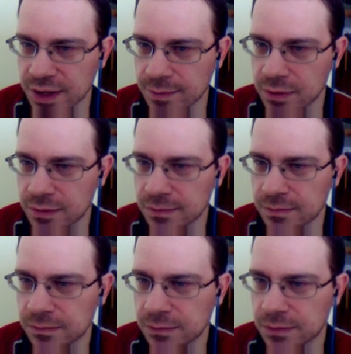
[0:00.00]
table.
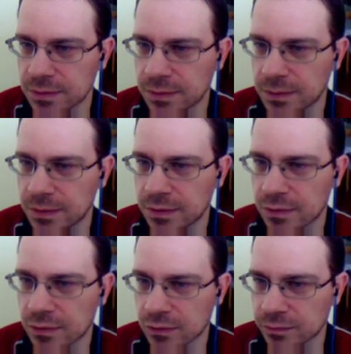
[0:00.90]

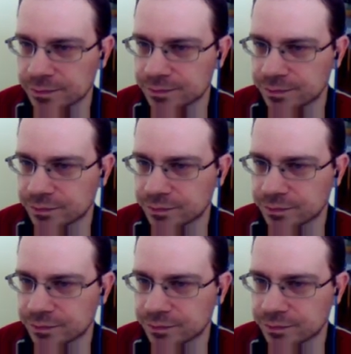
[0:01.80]
So